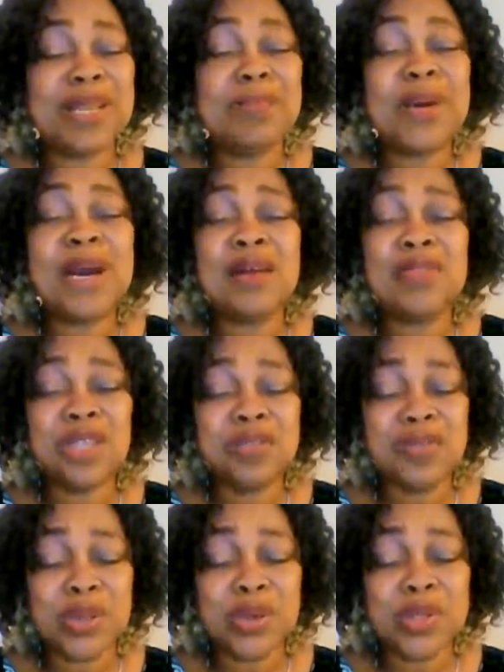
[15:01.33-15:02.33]
by the power of the
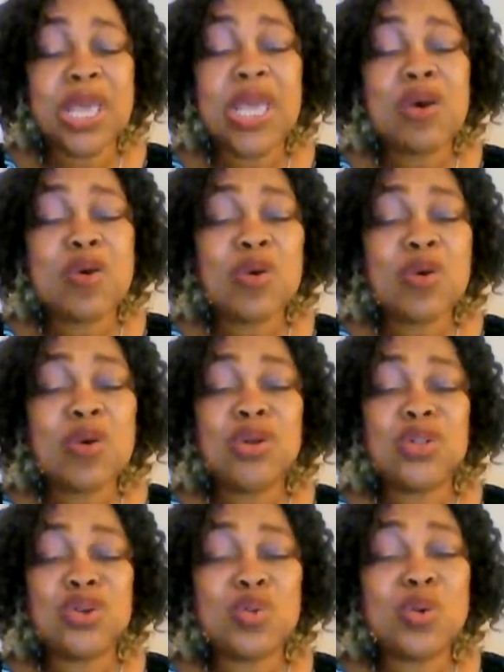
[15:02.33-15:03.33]
living God. Oh,
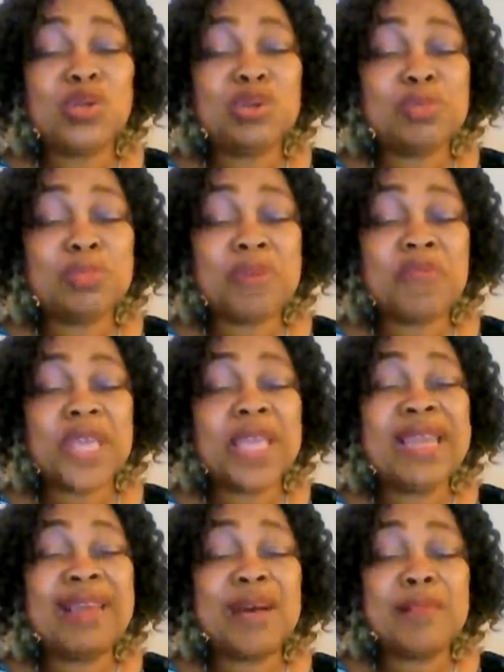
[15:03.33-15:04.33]
God, your word will prevail
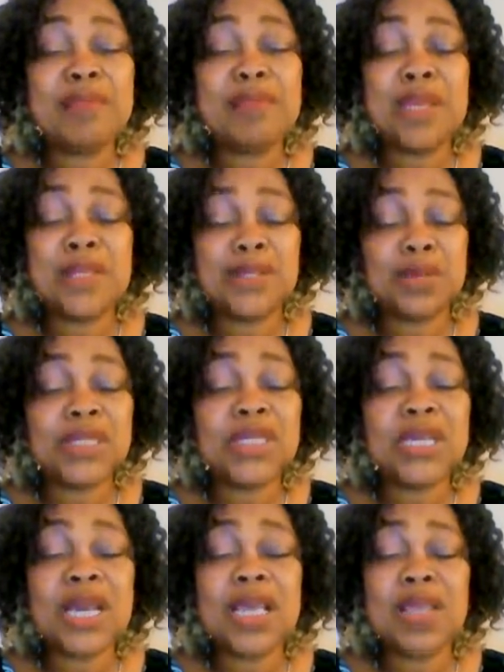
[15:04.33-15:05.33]
in our midst. We
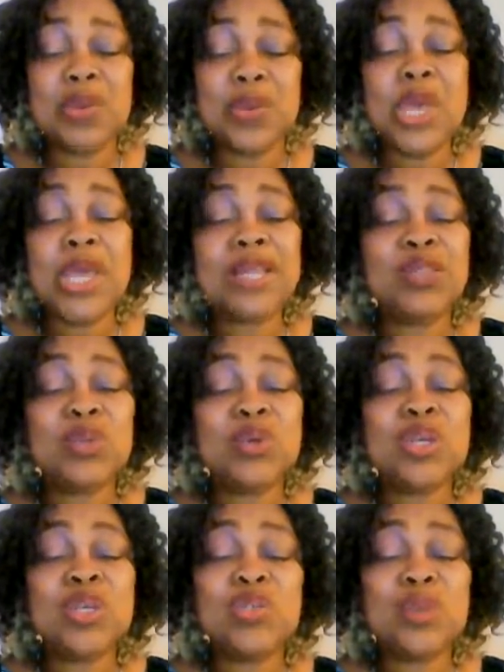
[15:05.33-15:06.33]
thank you that
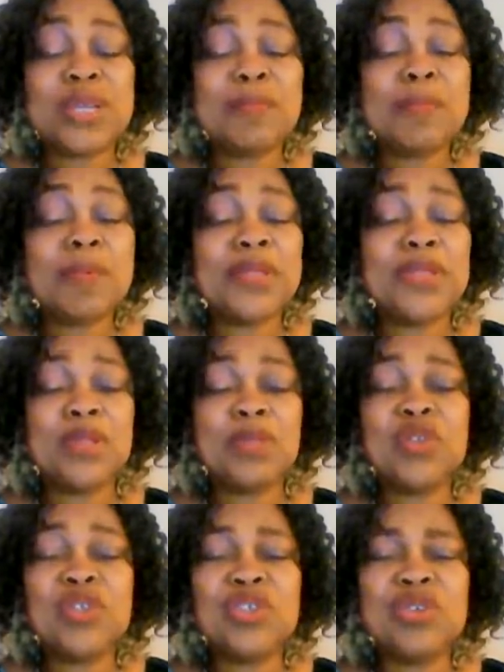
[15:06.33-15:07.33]
you endure the presence of
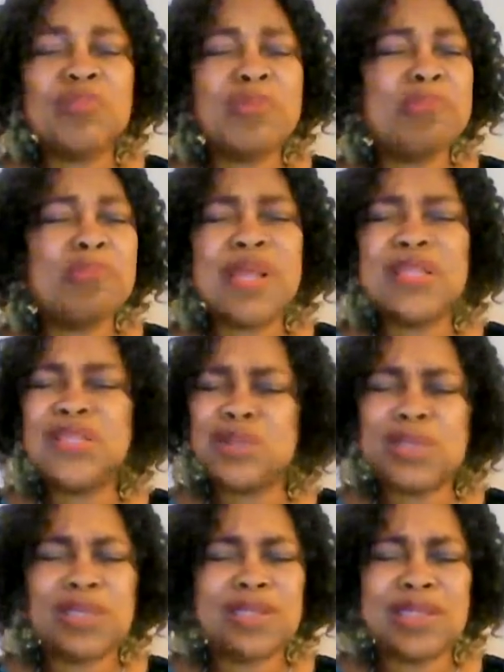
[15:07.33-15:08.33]
the children. We bless
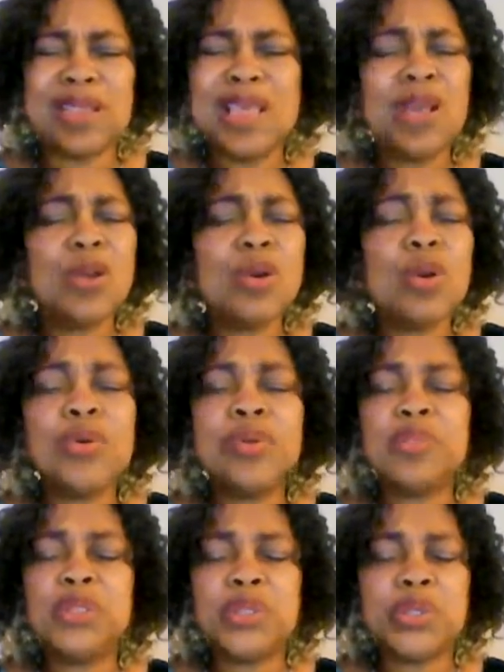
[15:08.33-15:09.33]
you this day. Glory
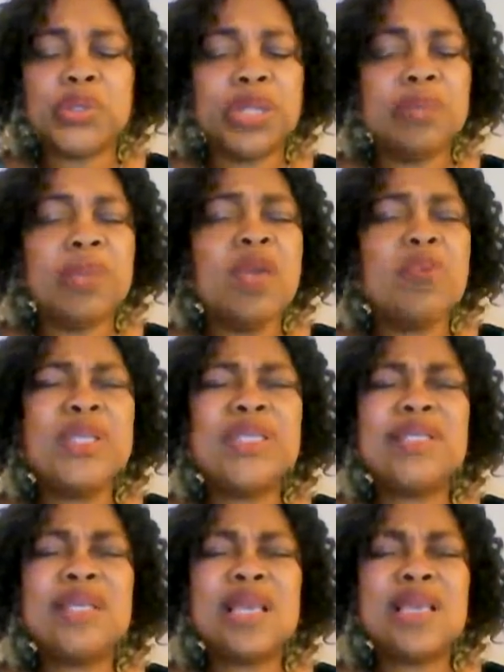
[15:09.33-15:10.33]
be to your name. We
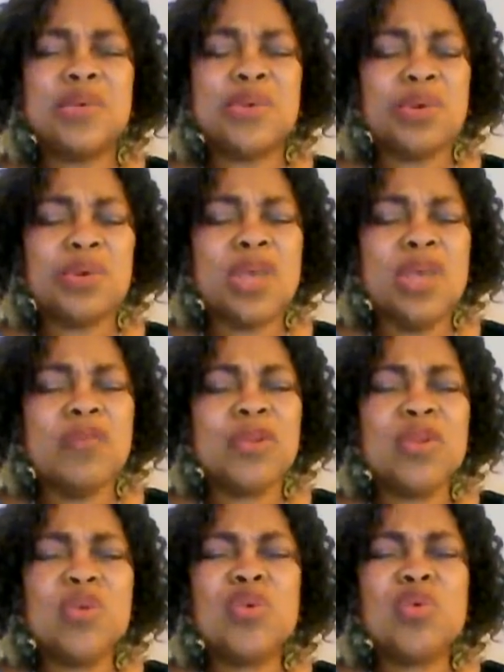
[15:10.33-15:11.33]
thank you, God,
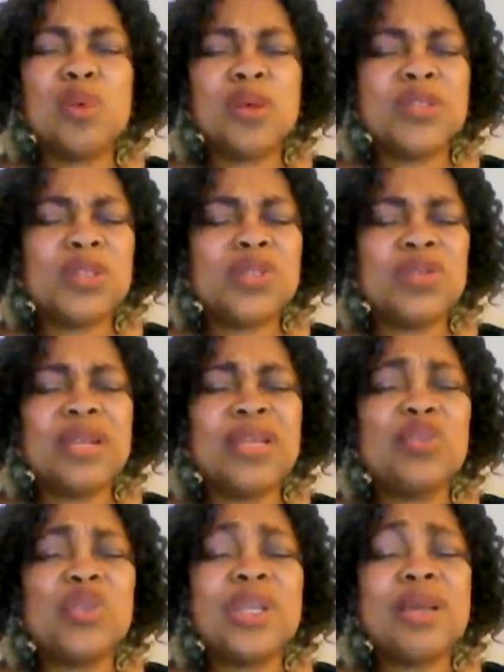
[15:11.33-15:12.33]
for the good works the children
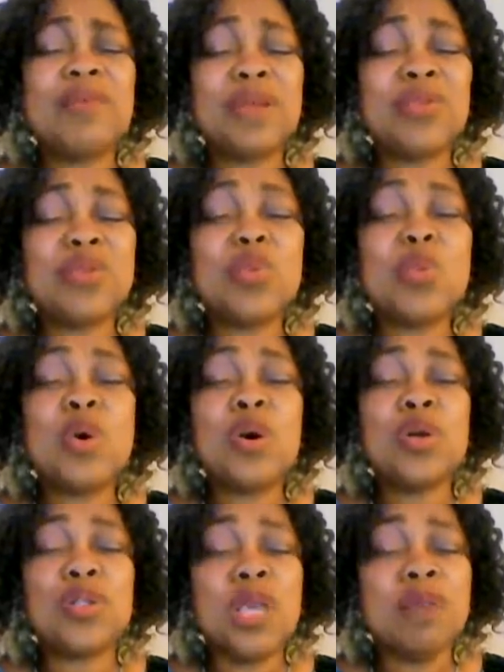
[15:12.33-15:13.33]
are doing around the
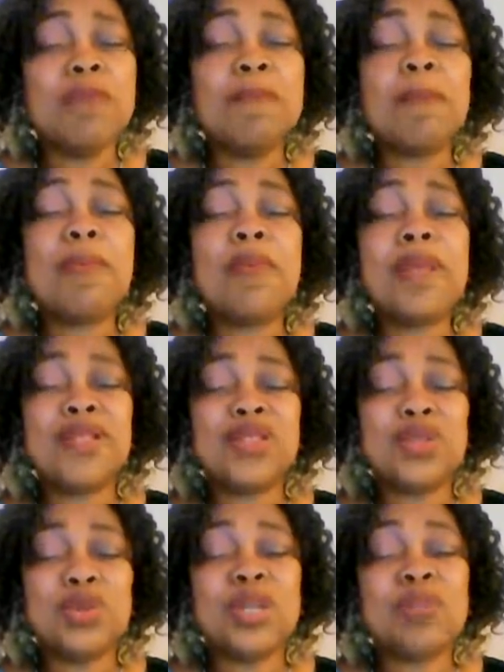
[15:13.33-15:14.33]
world. We
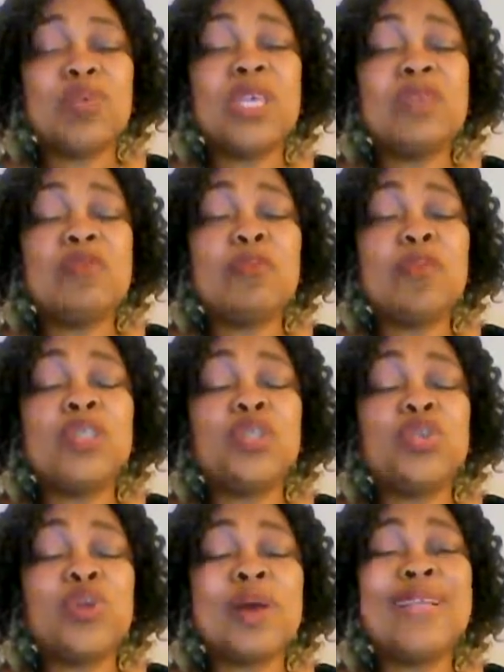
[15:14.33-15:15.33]
bless you that we give you
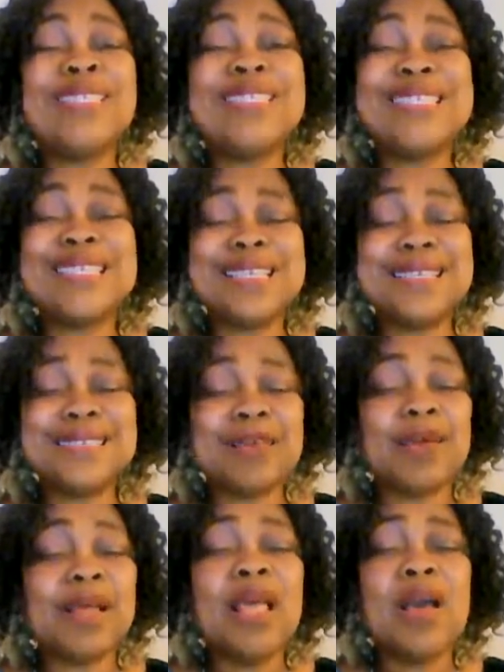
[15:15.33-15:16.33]
pleasure through our deeds
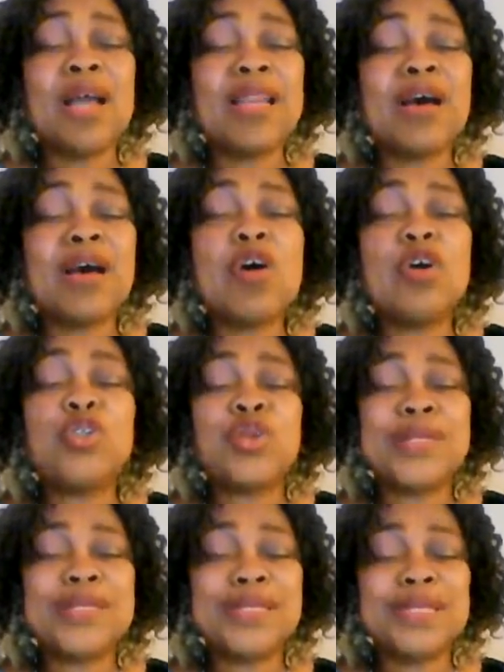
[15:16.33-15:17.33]
and our
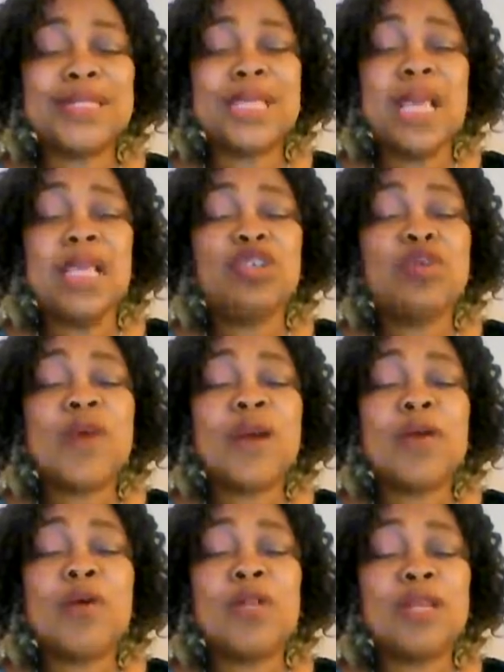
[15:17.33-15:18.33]
utterances.
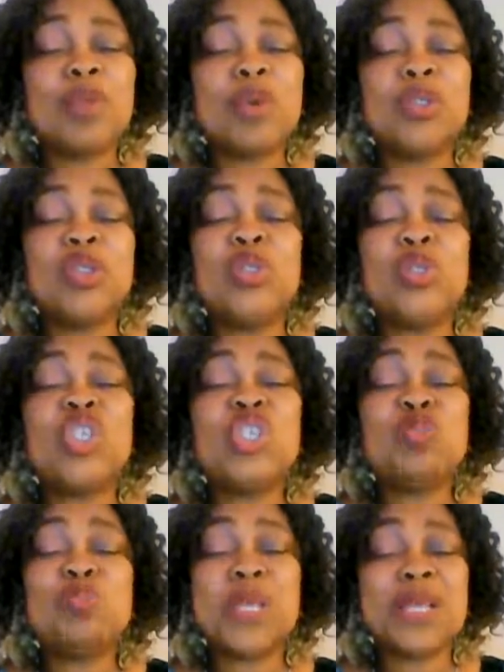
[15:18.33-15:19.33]
Jehovah God, that we continue to
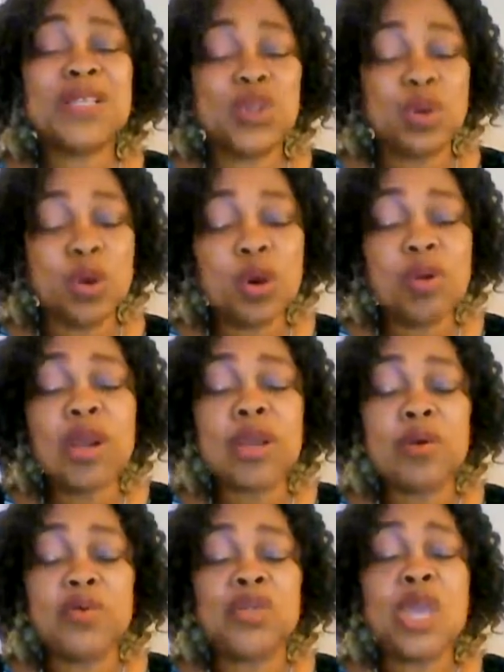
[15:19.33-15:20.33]
speak as your
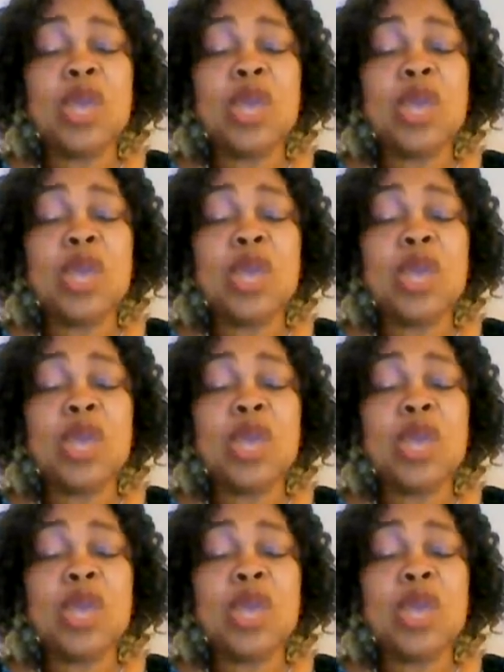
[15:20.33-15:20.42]
oracles.